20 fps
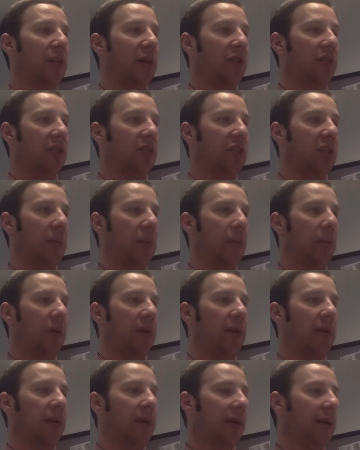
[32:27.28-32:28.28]
Matthew
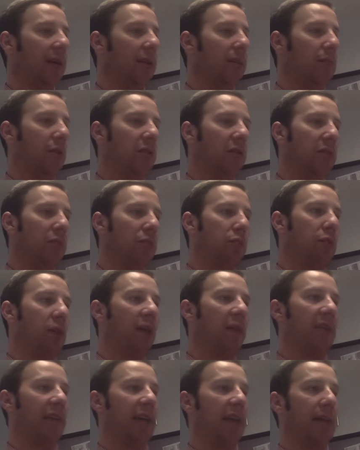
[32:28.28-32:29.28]
Shepard, both
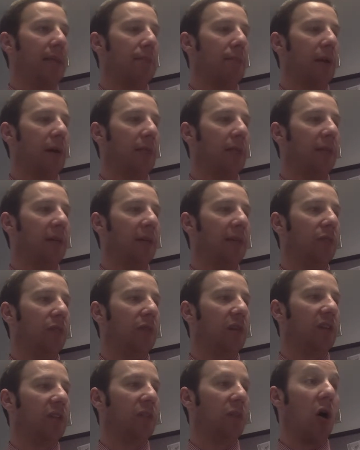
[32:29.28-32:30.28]
private and public
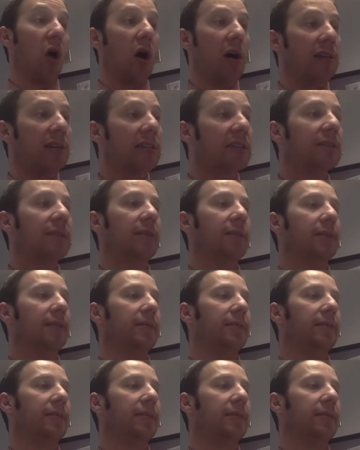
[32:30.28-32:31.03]
response.